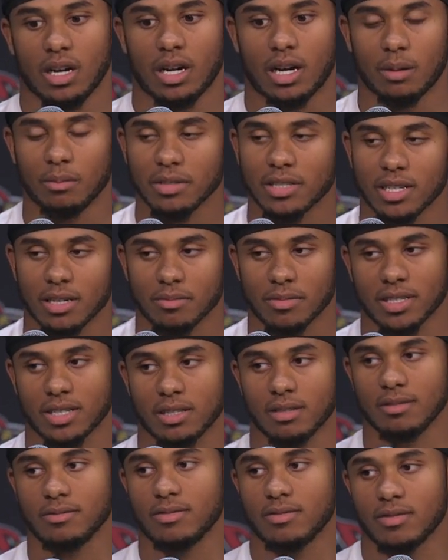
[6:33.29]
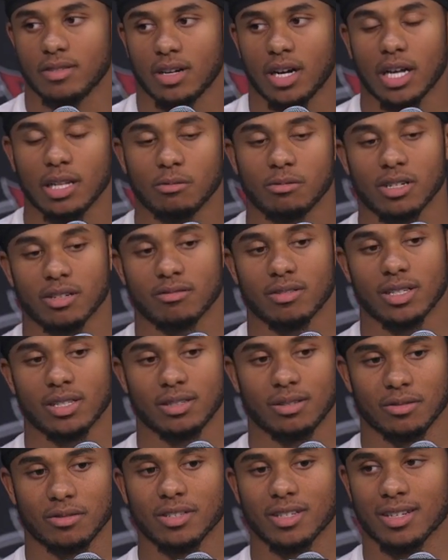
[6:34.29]
I'm going to take myself. Hollywood can run,
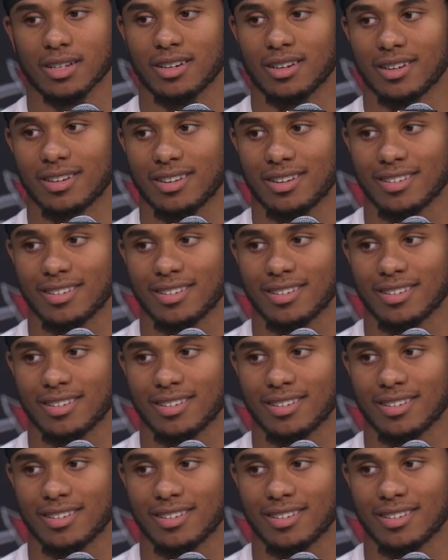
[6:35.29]
though, for sure.